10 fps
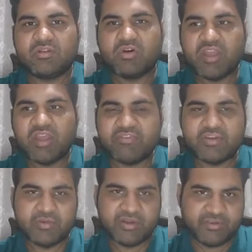on
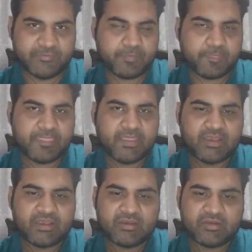everybody.
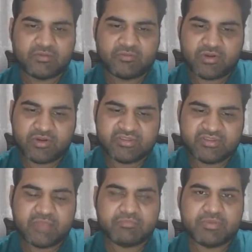For
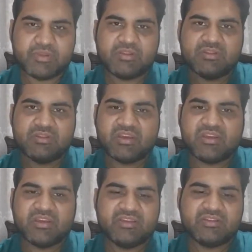example,
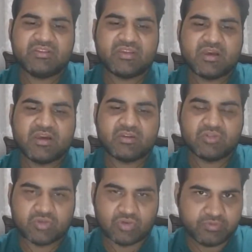there is a
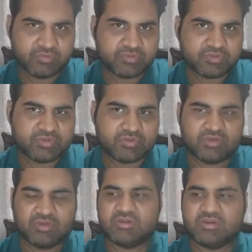group
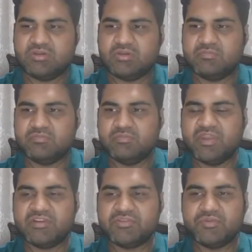
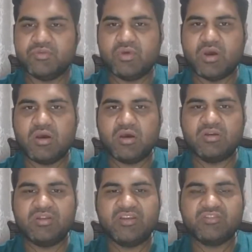that
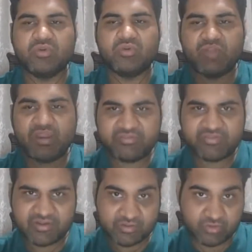you
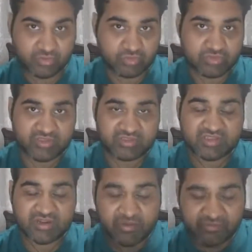refer to. There is
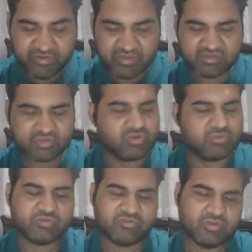a reference group
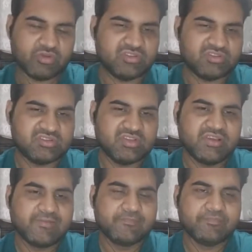of yours
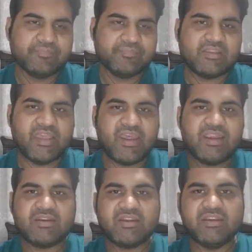
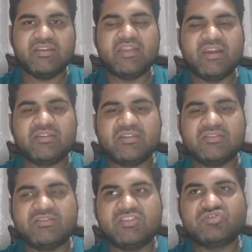that
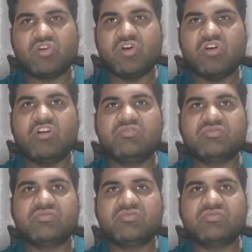consists of